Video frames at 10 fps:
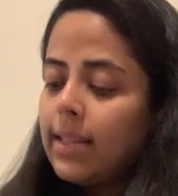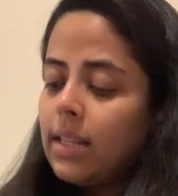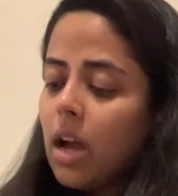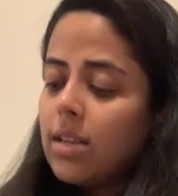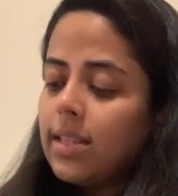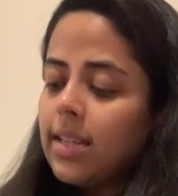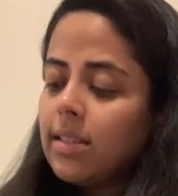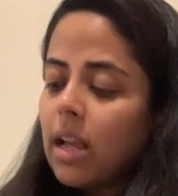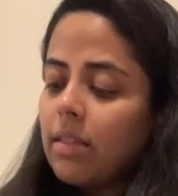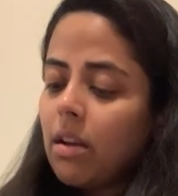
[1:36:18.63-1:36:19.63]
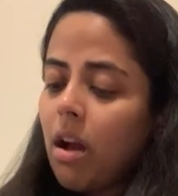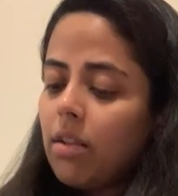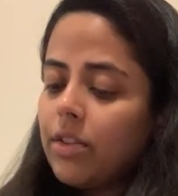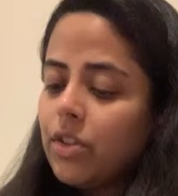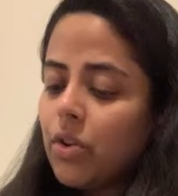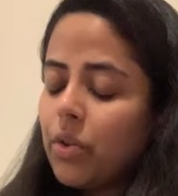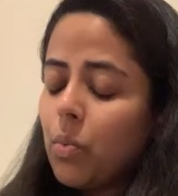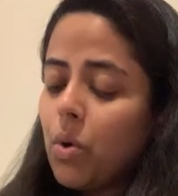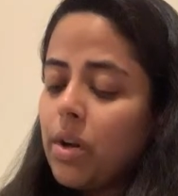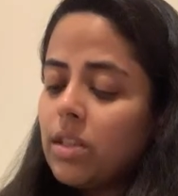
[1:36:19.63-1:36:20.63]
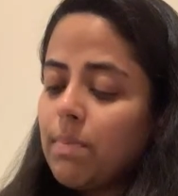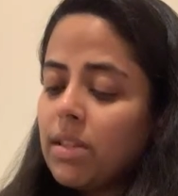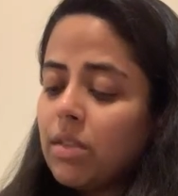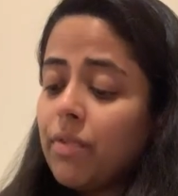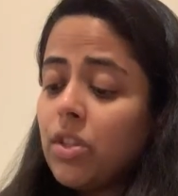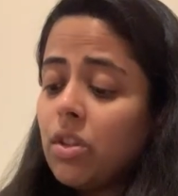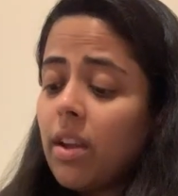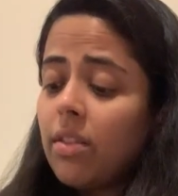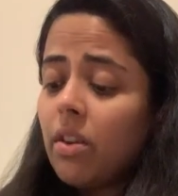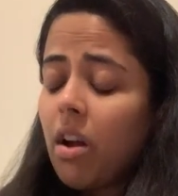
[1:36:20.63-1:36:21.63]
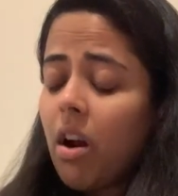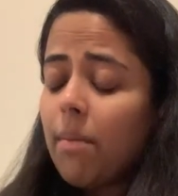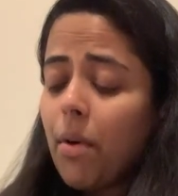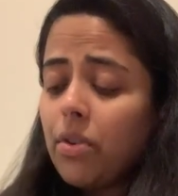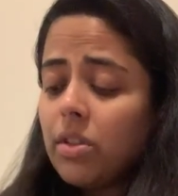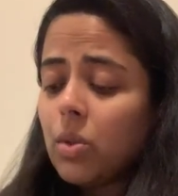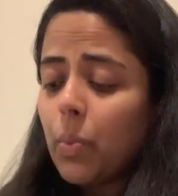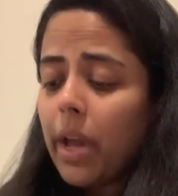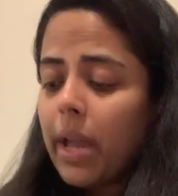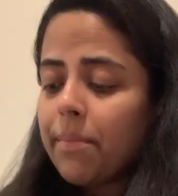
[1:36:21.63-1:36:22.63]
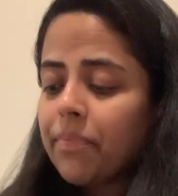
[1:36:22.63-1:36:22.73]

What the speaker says: The ideas like the colors or the words must fit together in a harmonious way.